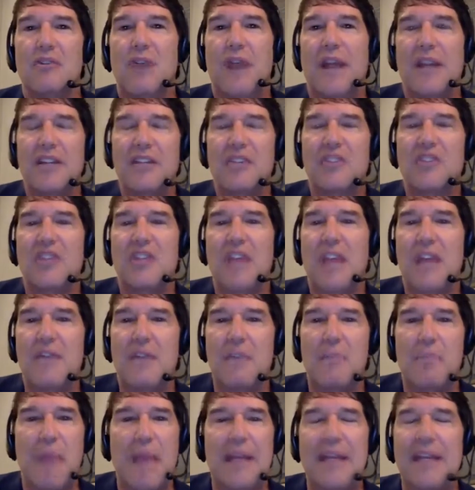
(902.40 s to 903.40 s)
Yeah. Trying to
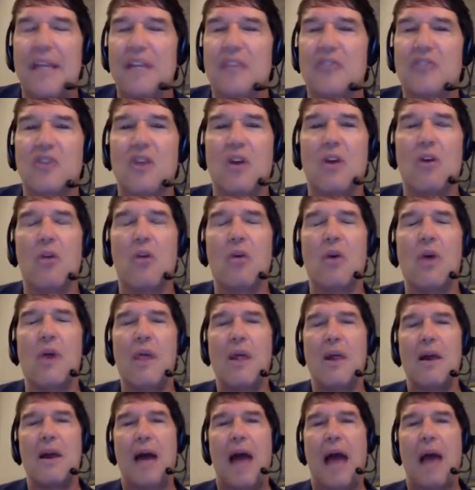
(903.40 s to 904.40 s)
save a penny.
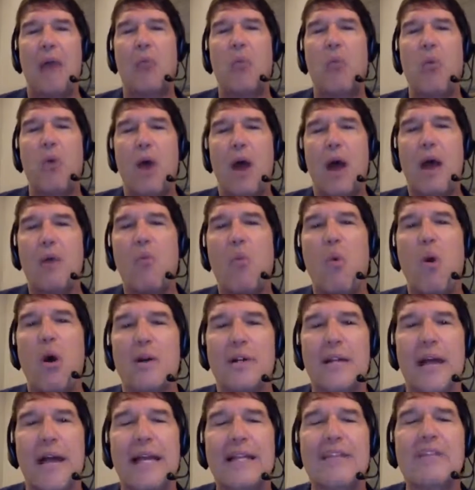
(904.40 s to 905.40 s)
So I, w-
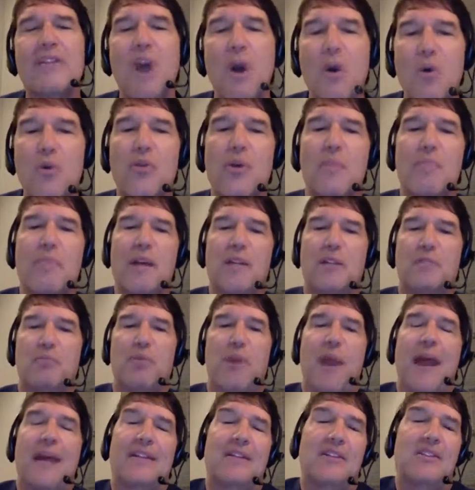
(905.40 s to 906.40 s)
I want, I know
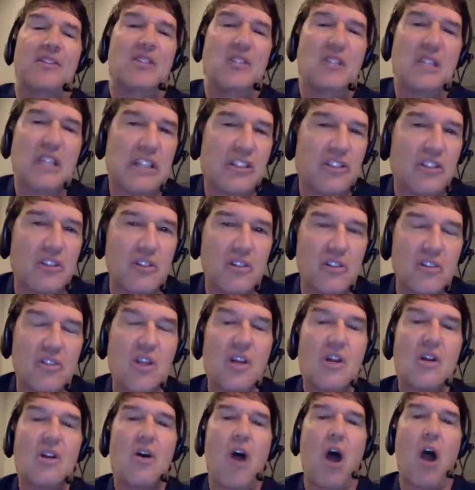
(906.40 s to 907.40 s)
the best practices
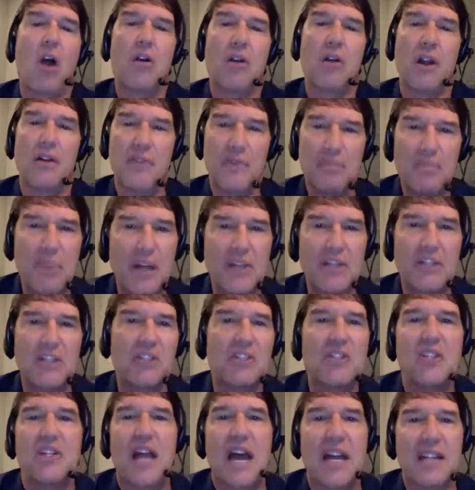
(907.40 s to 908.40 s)
listeners are of
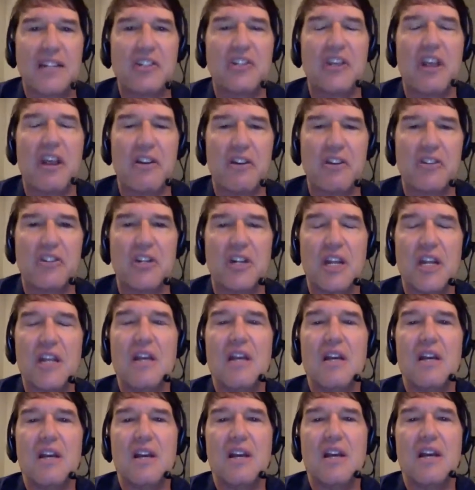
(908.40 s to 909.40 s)
abundance and not
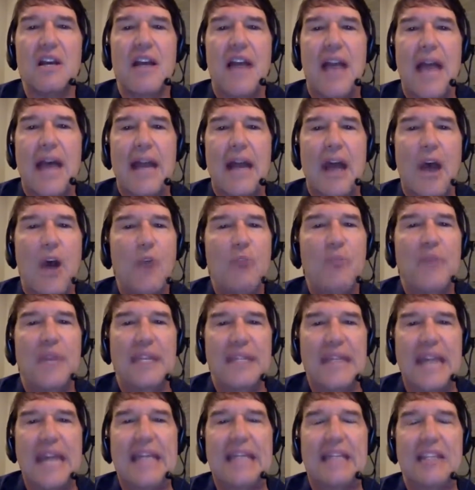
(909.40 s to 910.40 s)
scarcity.
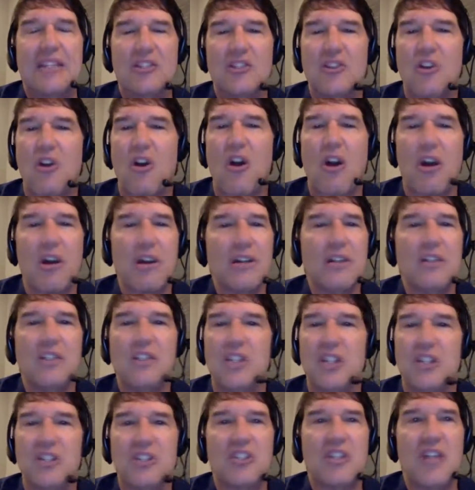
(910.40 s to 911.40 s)
And I hope they take this to
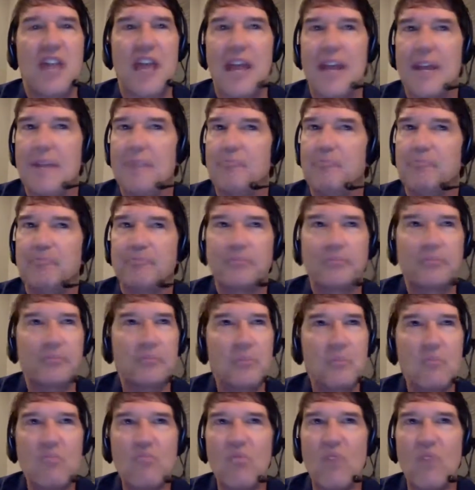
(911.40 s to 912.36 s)
heart and just say,